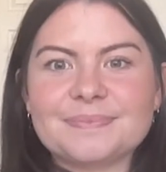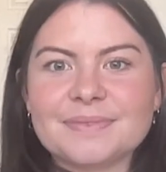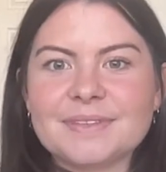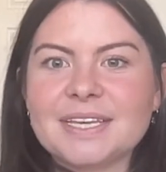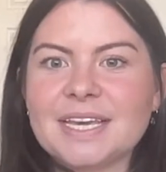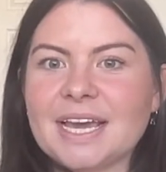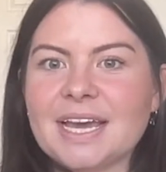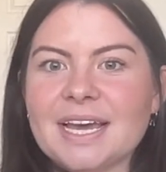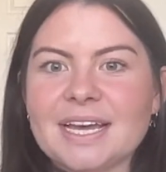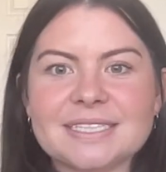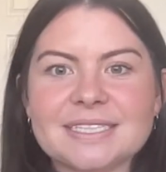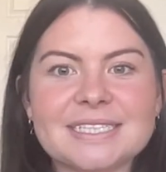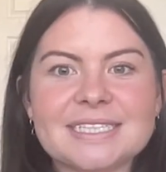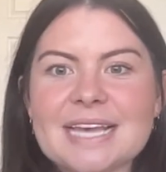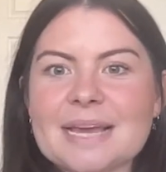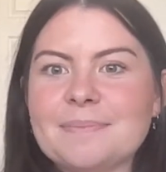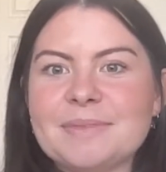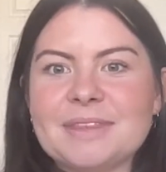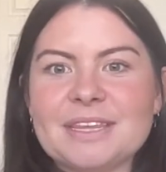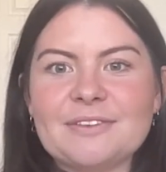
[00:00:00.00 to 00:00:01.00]
Yeah,
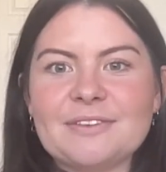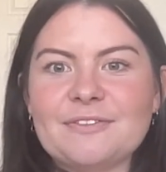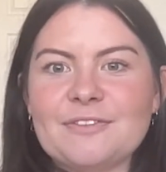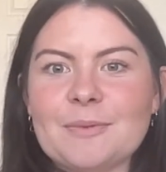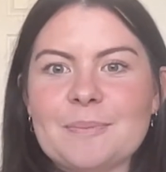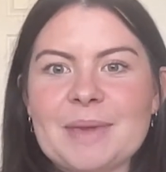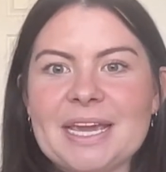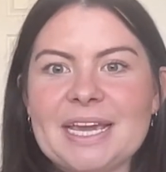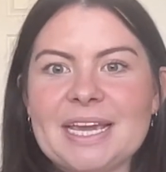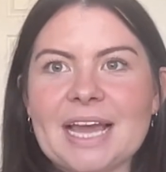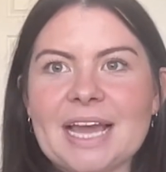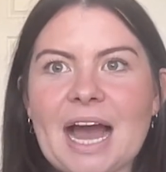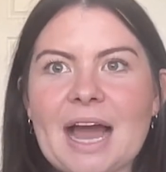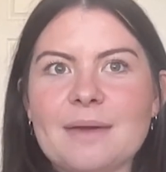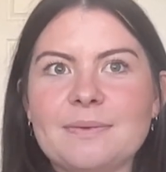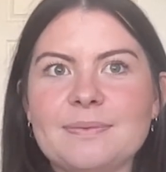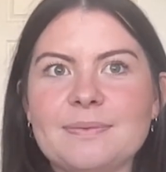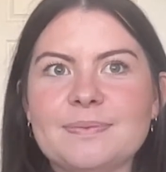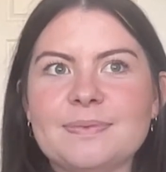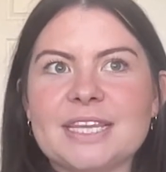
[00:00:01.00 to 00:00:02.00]
same thing for me.
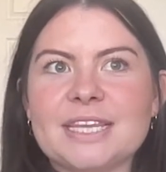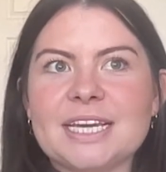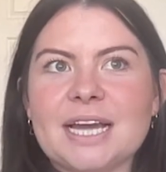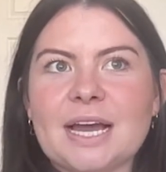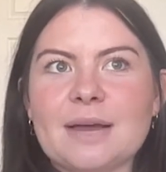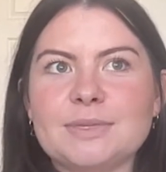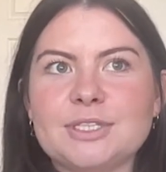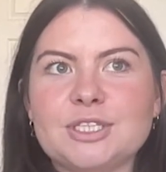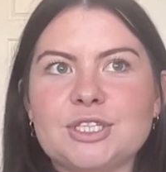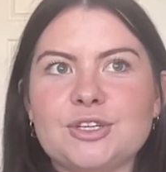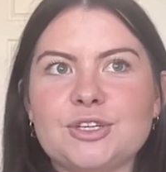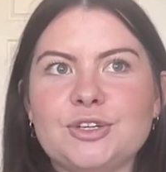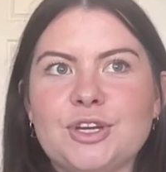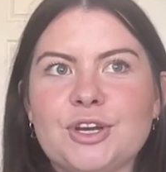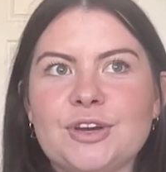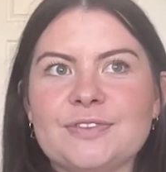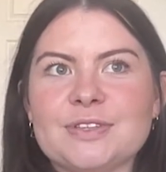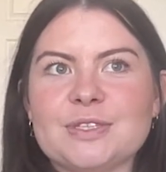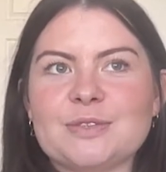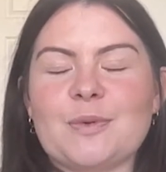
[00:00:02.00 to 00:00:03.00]
I think I was too
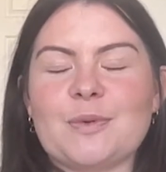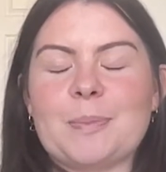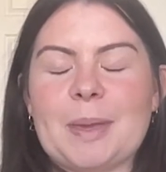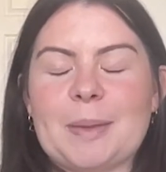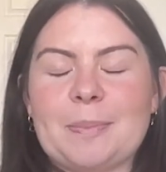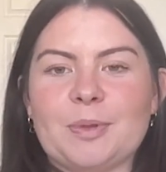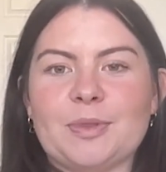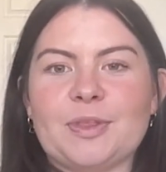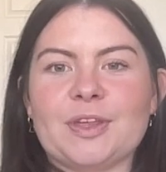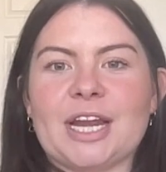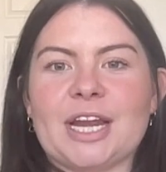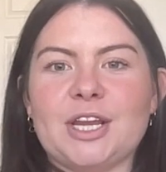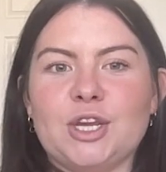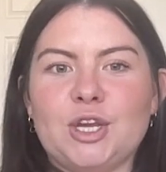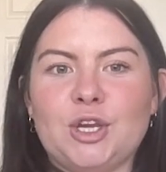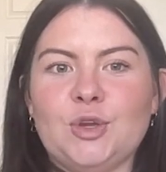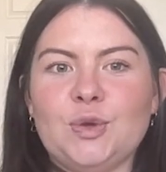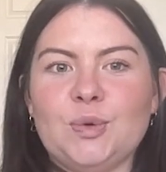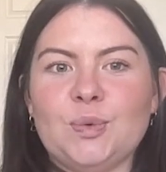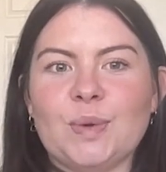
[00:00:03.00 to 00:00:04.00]
nervous for people that I
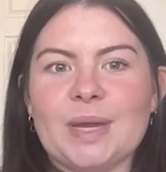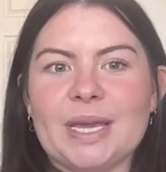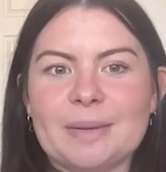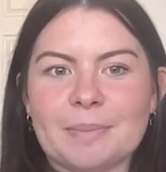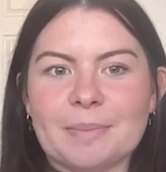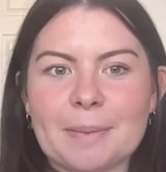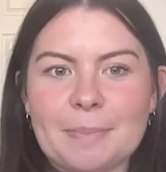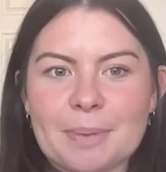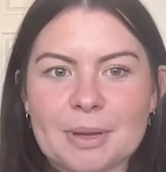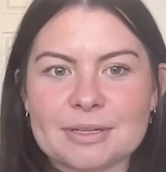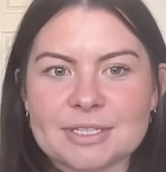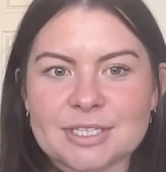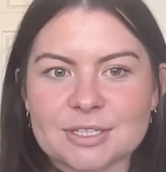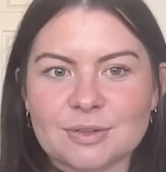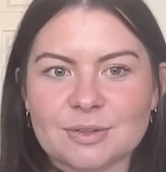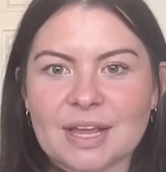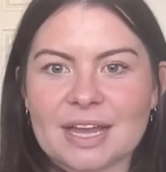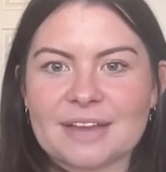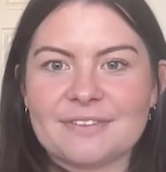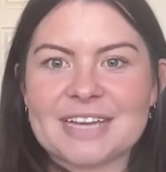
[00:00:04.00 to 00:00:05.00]
knew in my
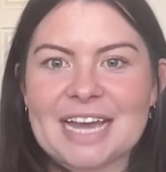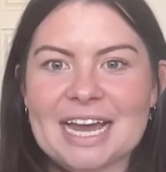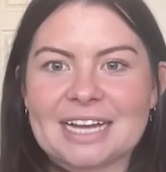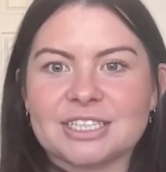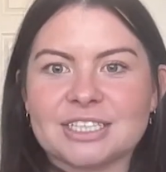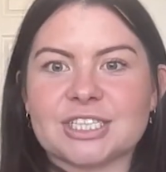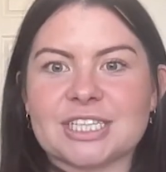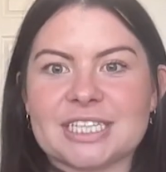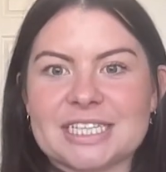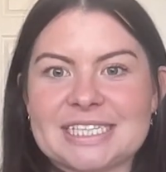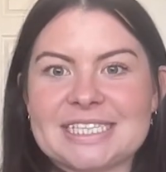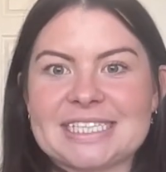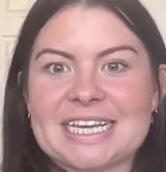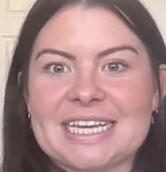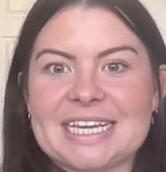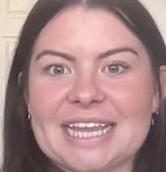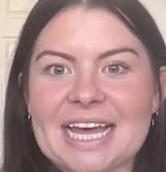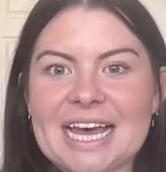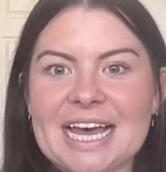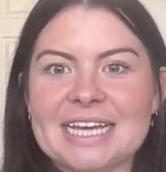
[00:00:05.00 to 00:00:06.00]
personal life to actually
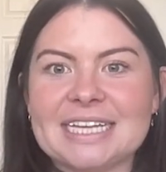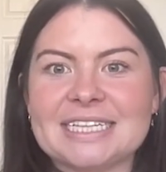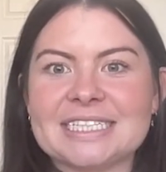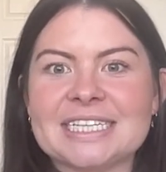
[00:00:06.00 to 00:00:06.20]
see that.